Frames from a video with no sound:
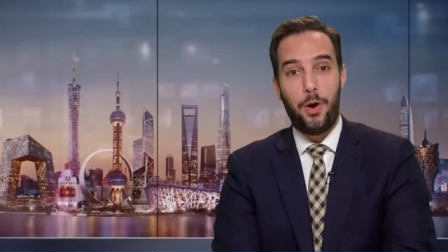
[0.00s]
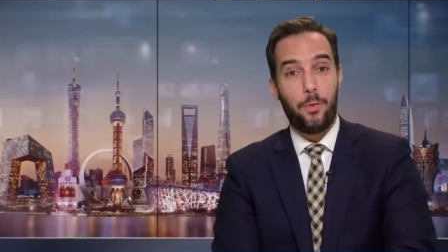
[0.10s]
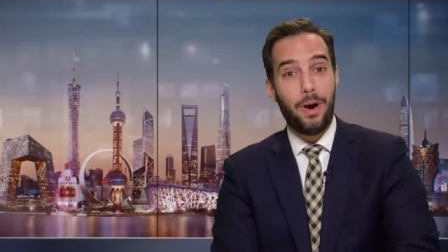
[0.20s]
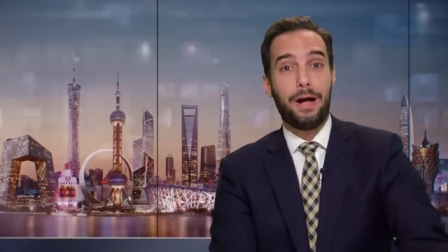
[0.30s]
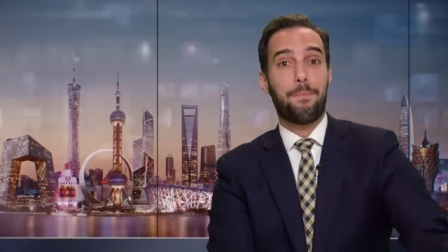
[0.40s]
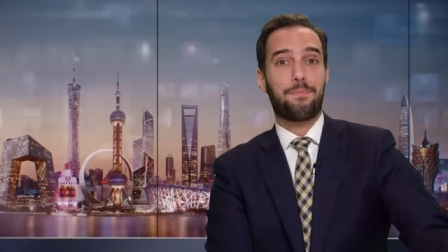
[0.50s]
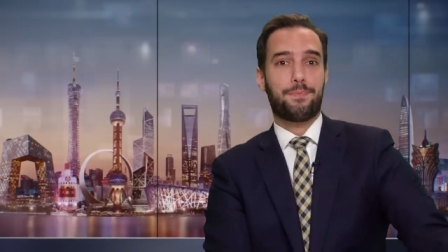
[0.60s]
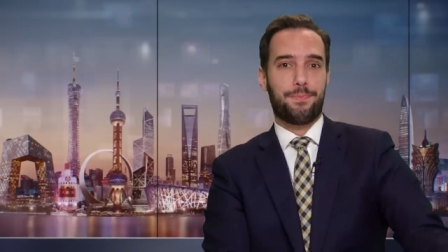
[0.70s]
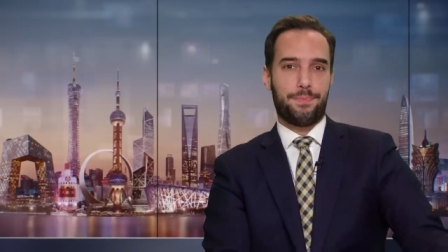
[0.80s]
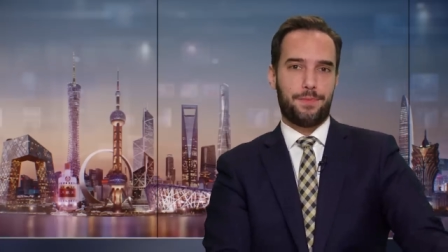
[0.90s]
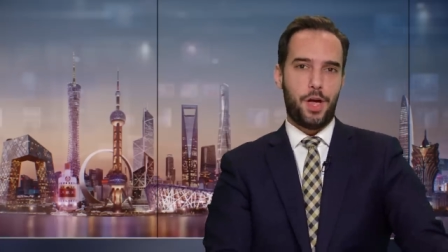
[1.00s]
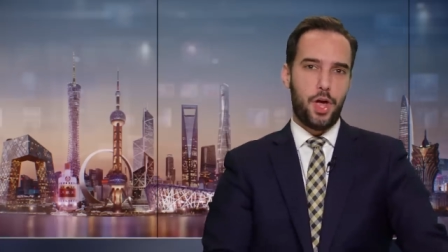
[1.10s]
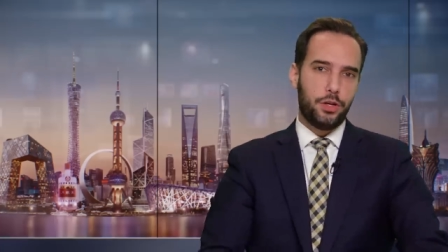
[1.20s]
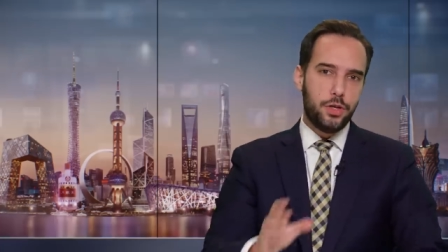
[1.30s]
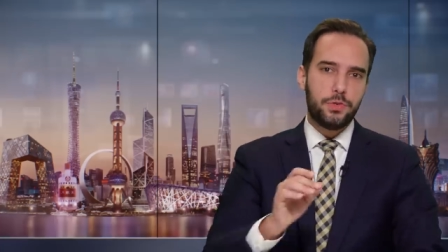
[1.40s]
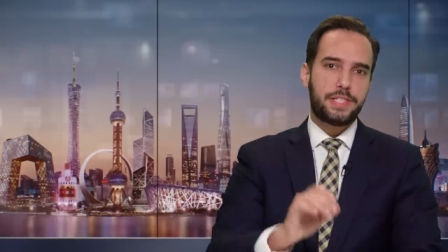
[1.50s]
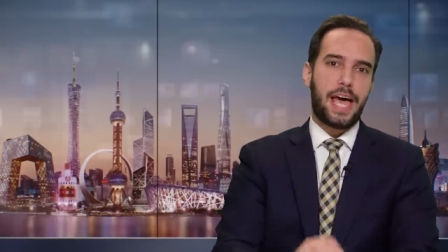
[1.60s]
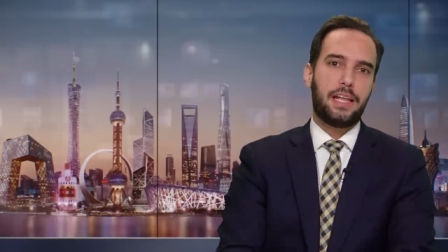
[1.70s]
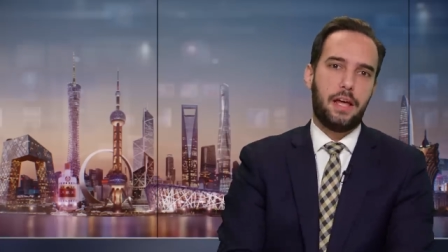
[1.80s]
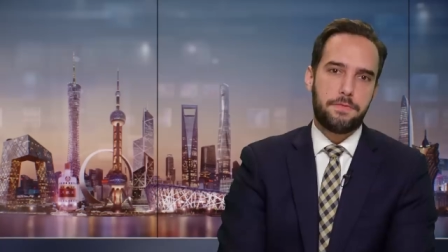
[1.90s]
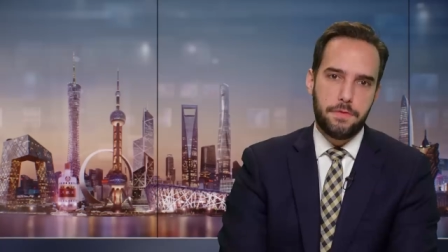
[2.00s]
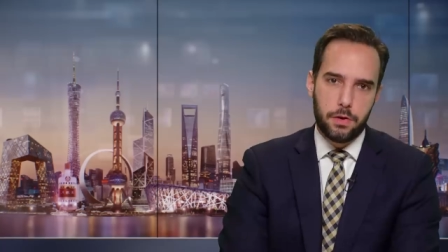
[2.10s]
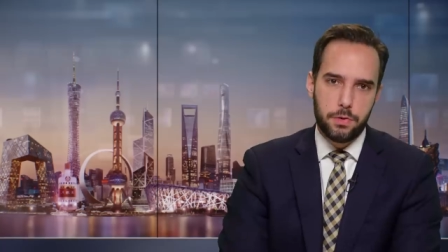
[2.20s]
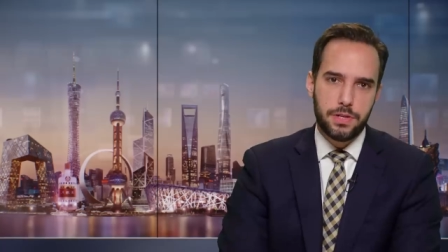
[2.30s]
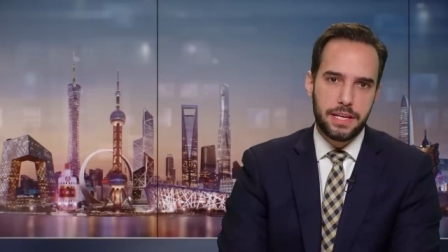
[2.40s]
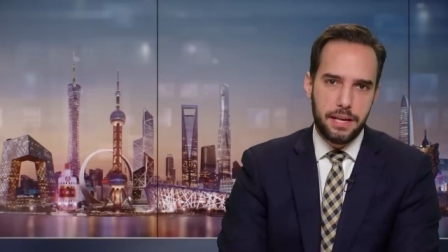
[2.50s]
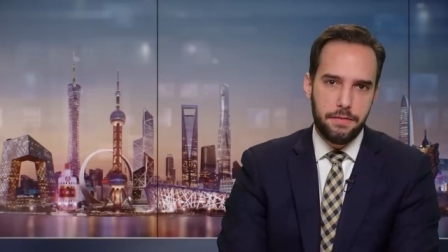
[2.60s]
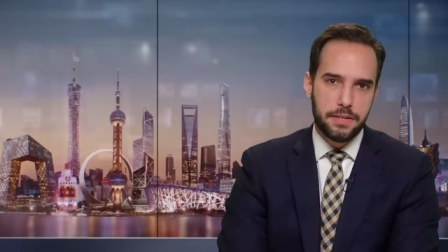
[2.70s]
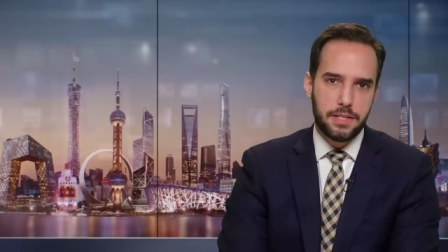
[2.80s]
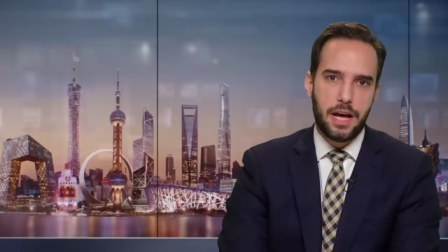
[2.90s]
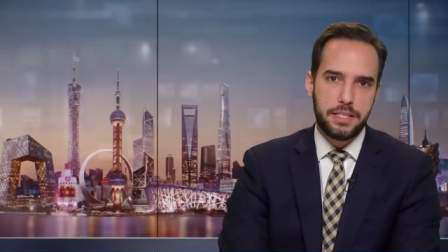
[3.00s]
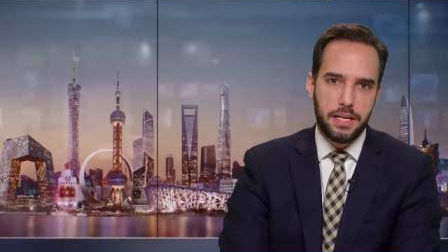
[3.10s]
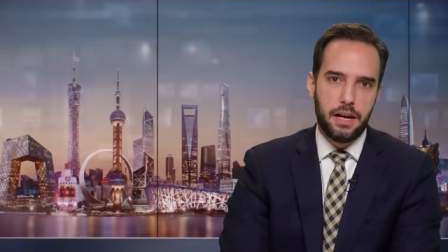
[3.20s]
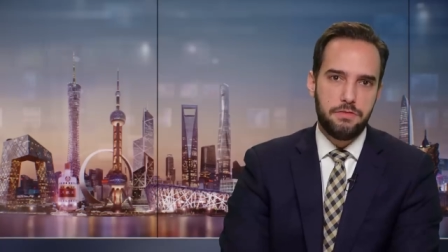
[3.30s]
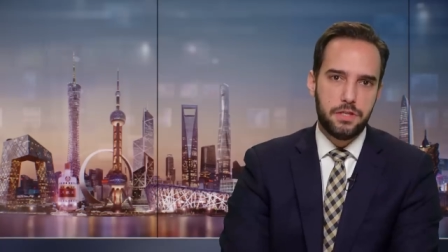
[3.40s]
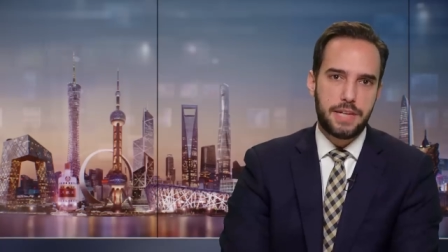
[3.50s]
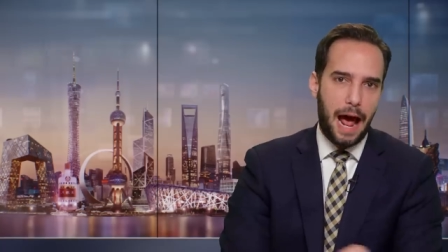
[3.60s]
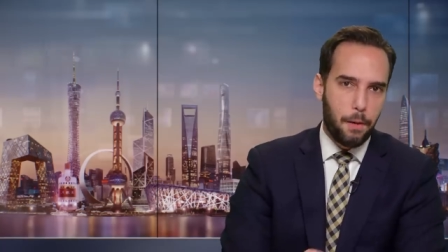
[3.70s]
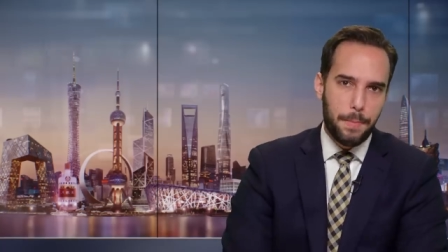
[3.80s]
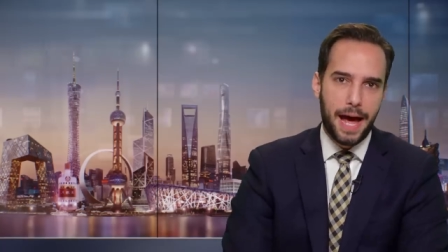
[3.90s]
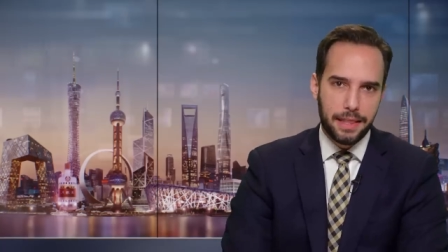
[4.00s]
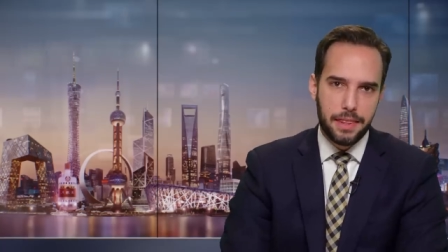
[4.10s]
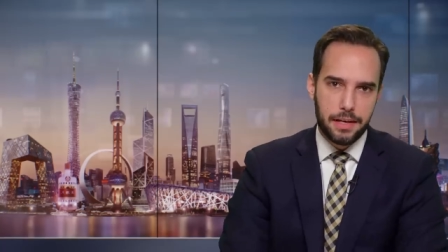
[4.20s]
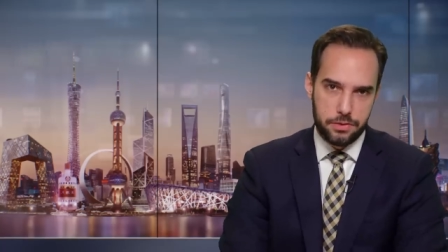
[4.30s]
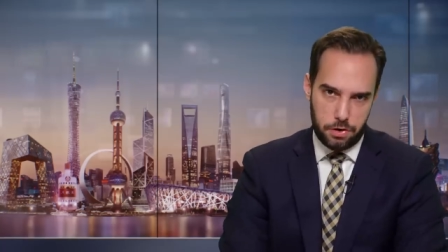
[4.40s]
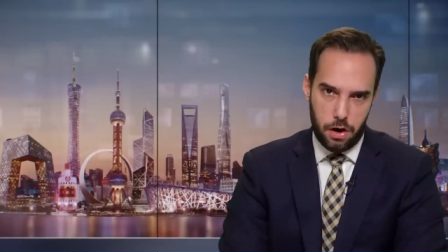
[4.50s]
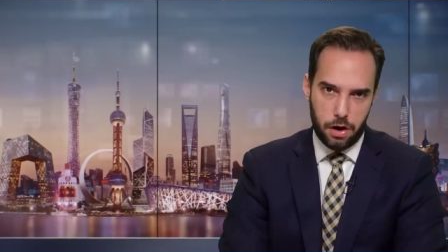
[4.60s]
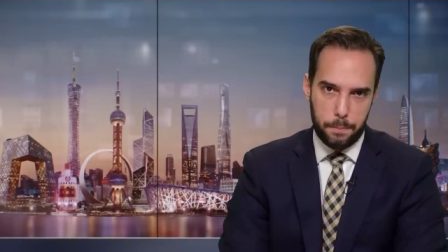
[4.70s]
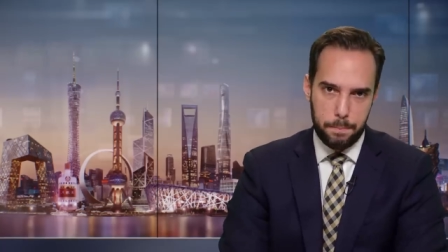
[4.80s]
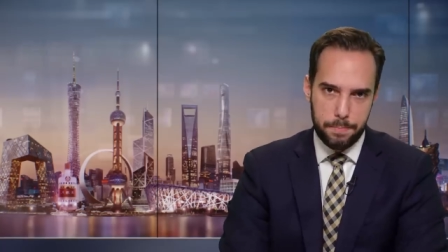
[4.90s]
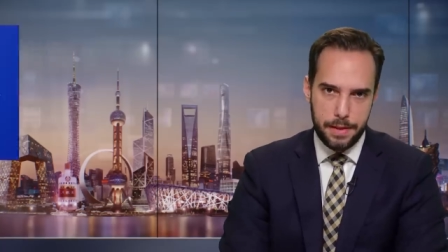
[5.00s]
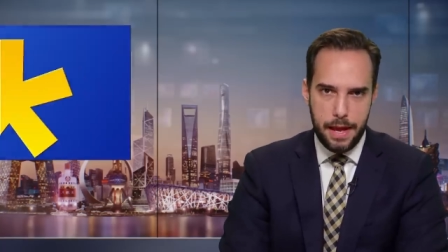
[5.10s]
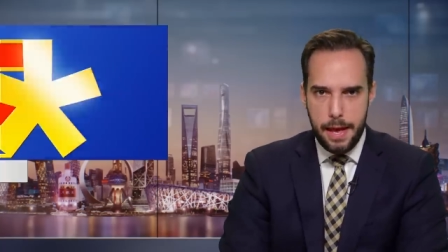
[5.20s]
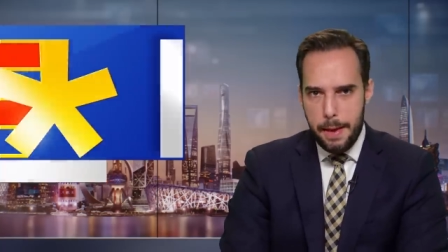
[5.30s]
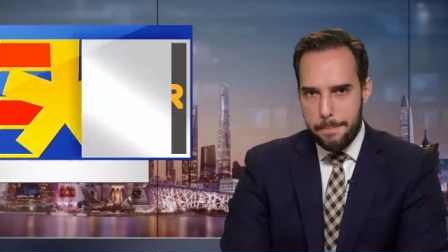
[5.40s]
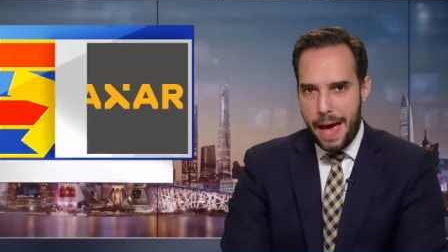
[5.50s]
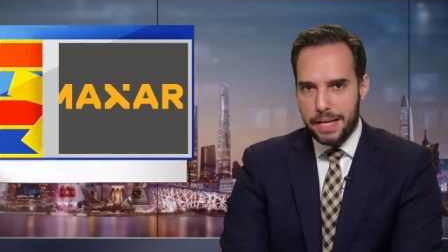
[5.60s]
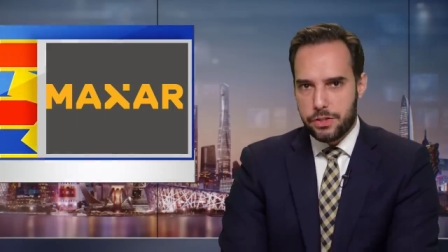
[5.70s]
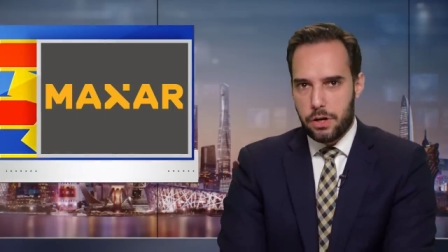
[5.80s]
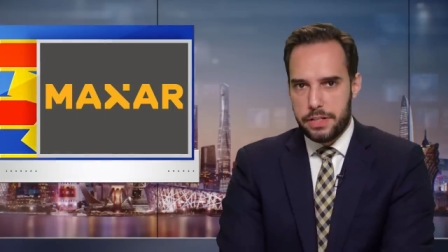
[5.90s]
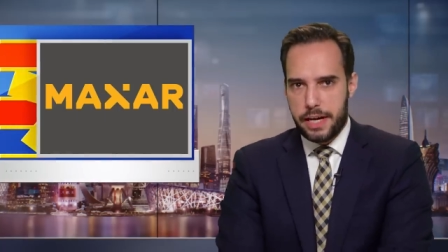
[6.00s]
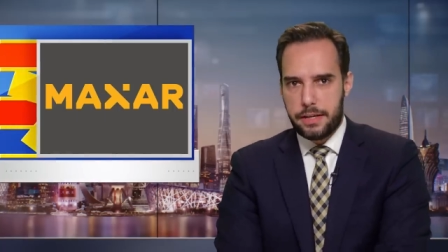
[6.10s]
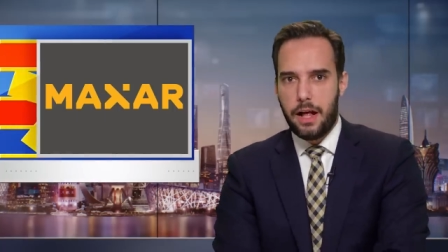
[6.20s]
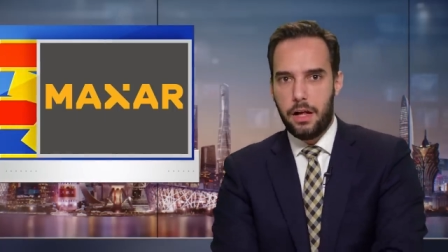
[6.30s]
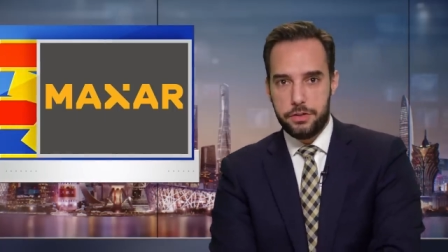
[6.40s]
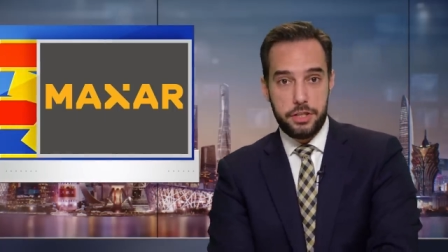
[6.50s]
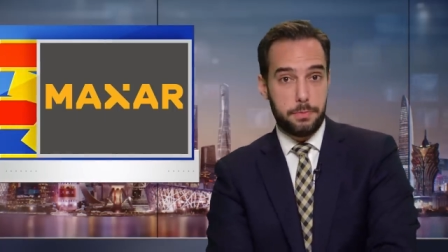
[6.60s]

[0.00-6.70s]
Well, new satellite photos give us an idea of just how bad things are. Maxar Technologies